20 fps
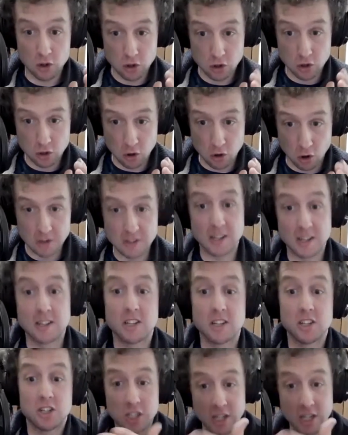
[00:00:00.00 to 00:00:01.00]
content
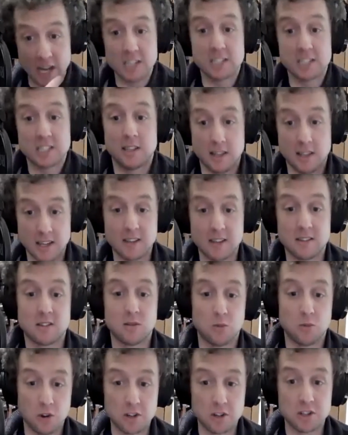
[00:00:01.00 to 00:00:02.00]
that she actually liked to
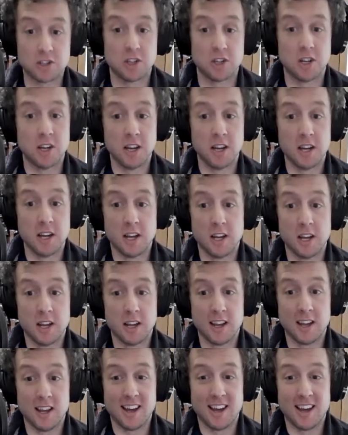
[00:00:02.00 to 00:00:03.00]
watch.
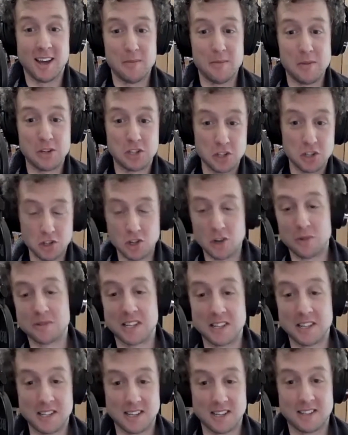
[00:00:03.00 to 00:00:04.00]
And she knew I was
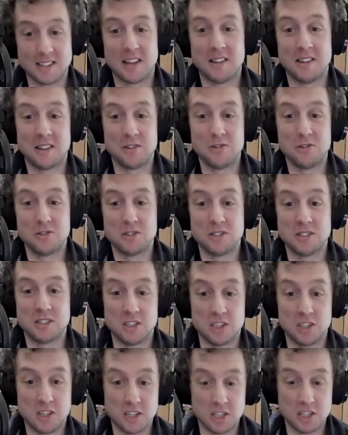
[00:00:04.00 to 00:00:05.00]
getting near 10,000
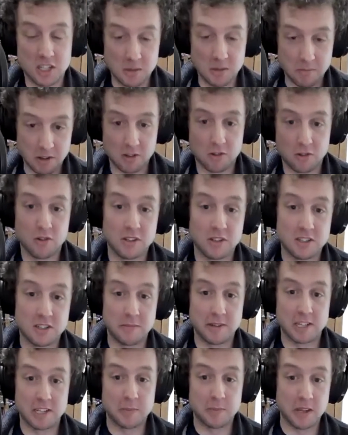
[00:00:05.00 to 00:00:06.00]
and that she'd been through the
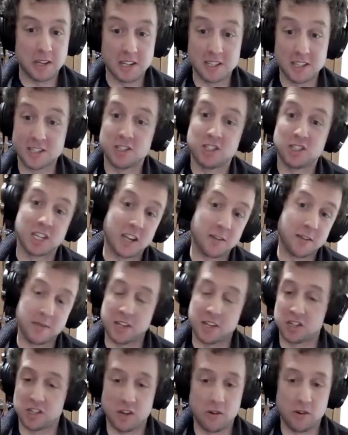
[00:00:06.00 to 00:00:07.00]
same experience, and she gave me
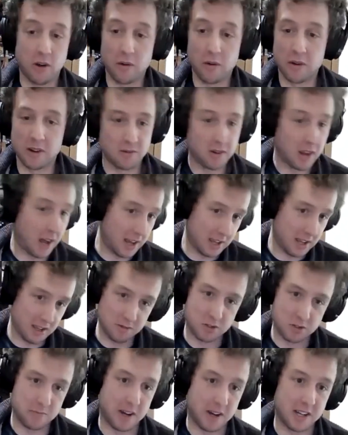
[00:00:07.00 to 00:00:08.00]
a shout out, and it
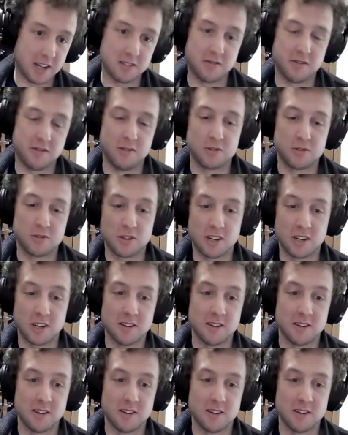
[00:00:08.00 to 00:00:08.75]
was massive. It was great.